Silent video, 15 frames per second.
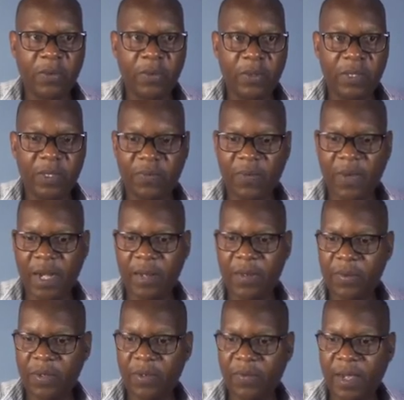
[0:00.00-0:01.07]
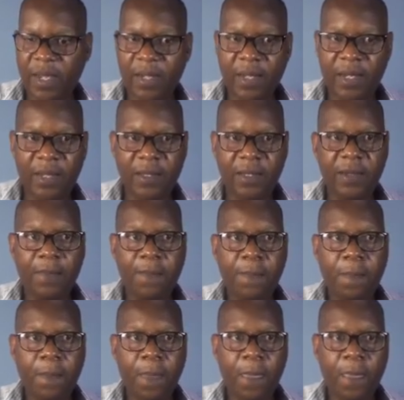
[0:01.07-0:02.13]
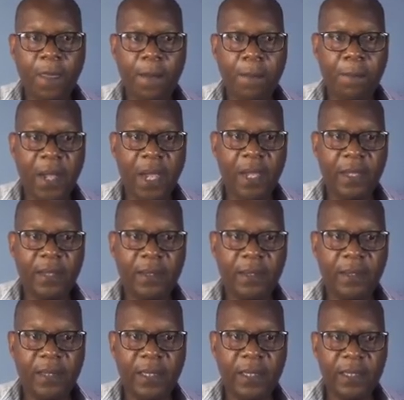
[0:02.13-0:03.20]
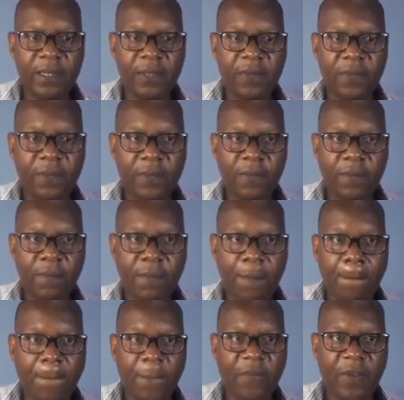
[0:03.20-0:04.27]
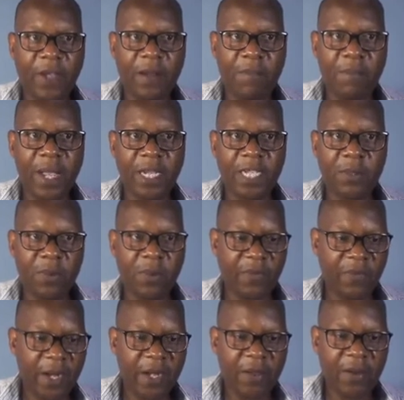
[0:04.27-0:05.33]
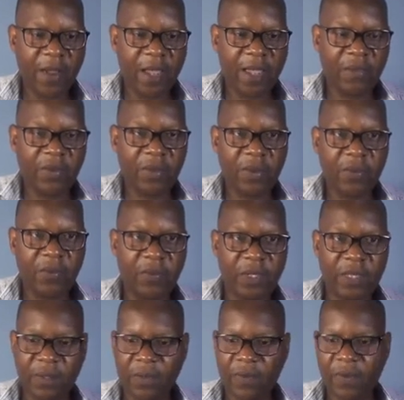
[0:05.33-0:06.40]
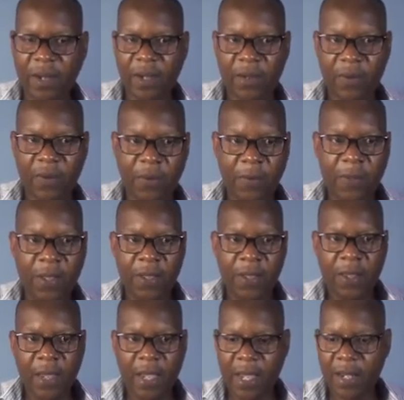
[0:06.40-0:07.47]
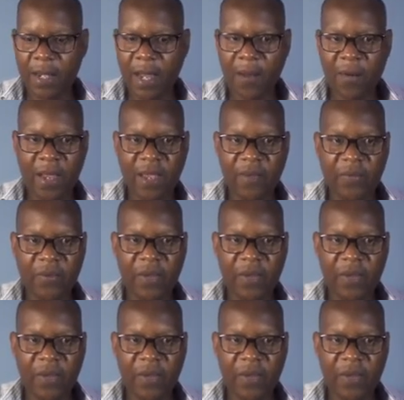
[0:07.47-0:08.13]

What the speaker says: This value divided by this value, maximum value. I have to fix the value, and now I